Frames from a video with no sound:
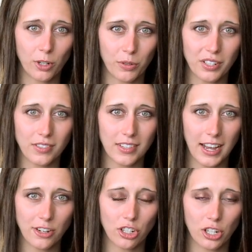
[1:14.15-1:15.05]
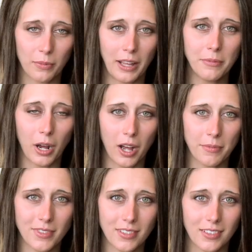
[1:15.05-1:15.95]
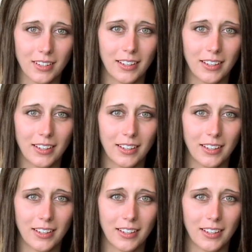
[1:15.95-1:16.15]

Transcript: forward slash intermountain moms